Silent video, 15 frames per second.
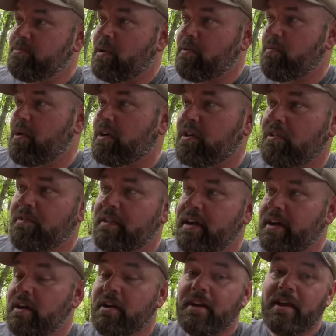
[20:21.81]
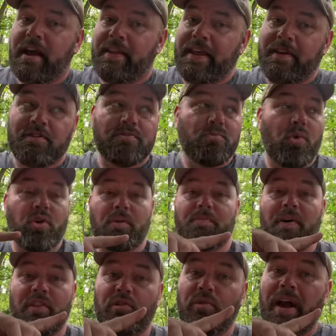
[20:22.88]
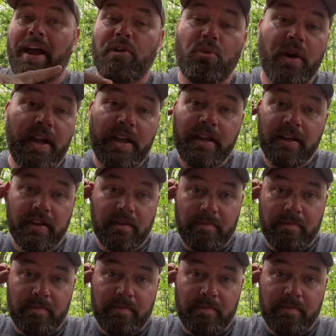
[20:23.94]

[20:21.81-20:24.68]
when I walked over there. I think it was more up on the right-of-way.